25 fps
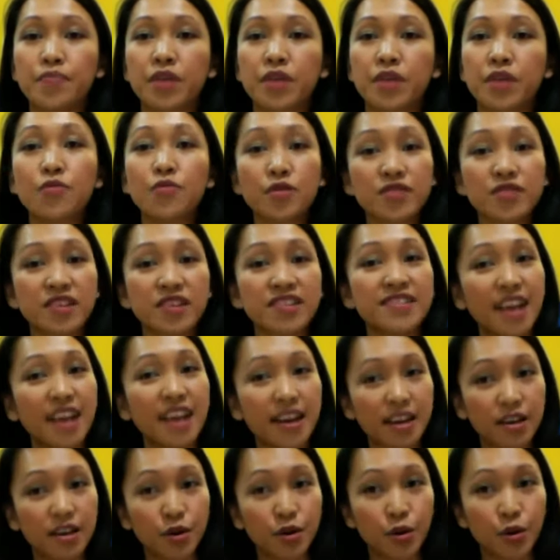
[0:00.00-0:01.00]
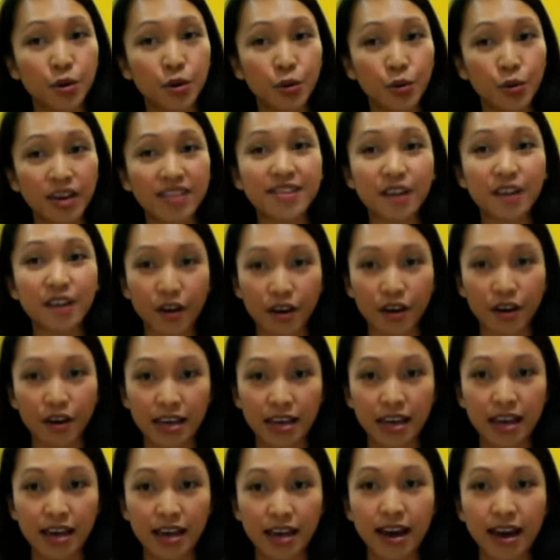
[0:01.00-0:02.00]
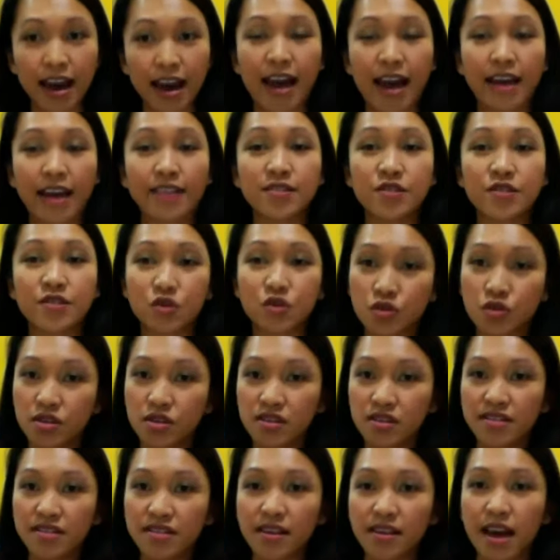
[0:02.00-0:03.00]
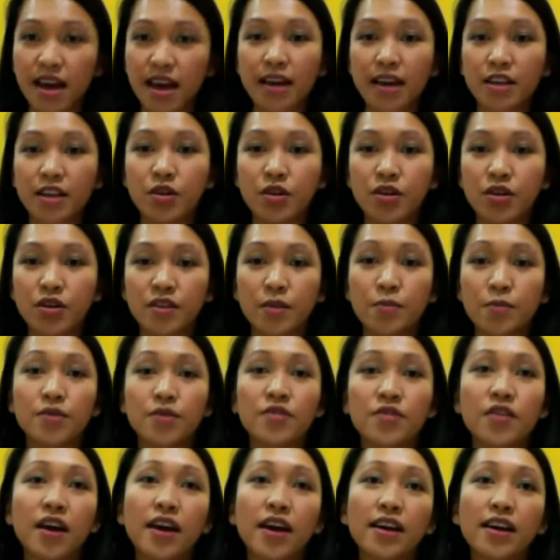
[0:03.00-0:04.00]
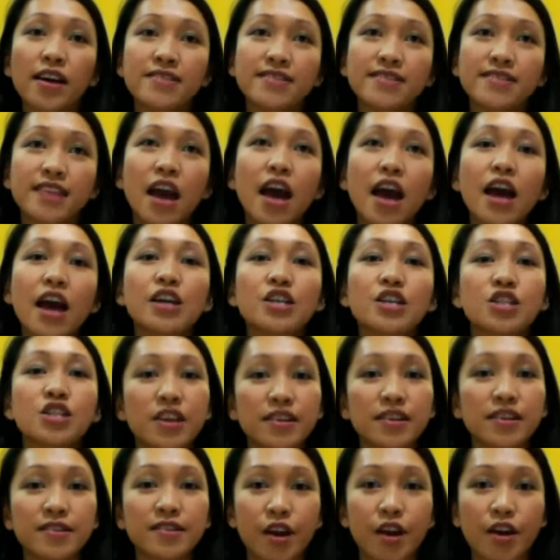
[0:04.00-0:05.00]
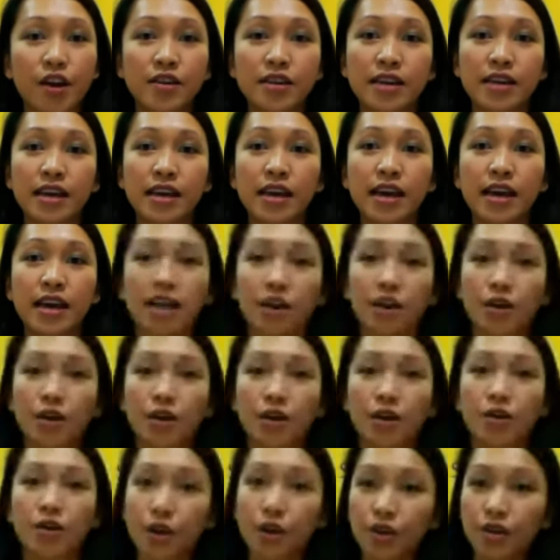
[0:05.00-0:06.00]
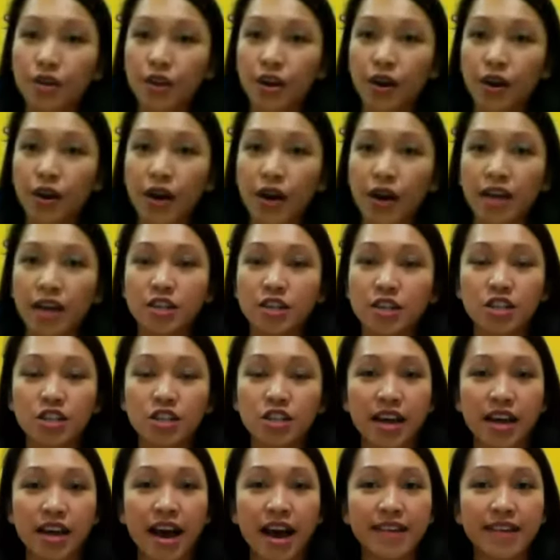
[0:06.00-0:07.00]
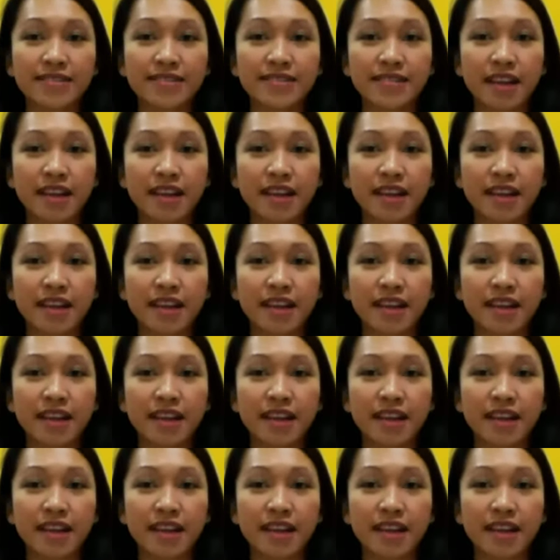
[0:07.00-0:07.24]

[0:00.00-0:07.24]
Rosie Sackett, who is currently a student at UNSW Science. She's currently in her third year, and she has